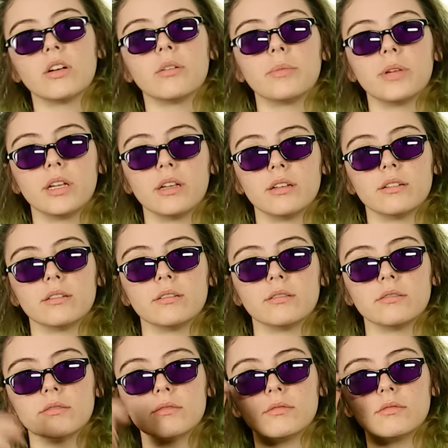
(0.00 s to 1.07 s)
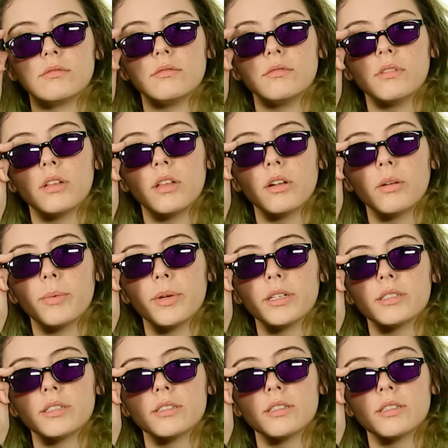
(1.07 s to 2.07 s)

hurt me a little bit to